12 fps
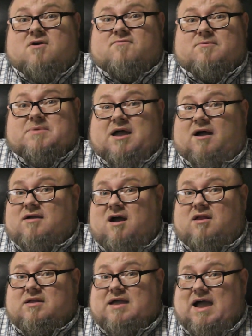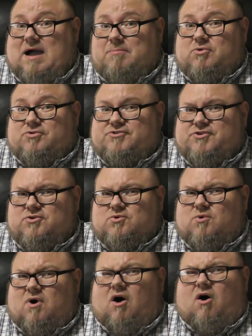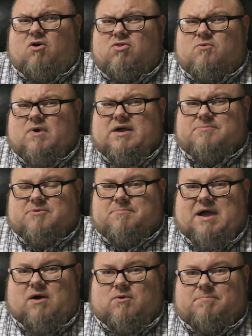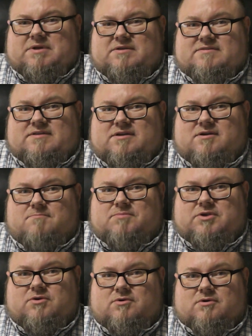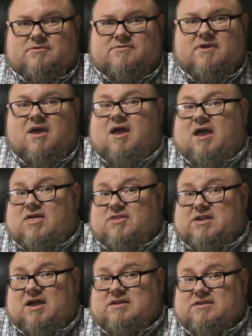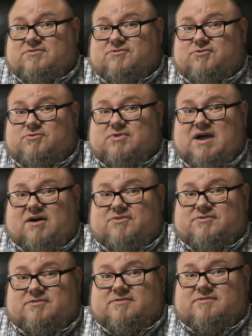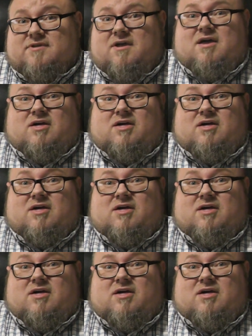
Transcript: From the iconic Apple II all the way up to PowerPC computers in the 90s and 2000s,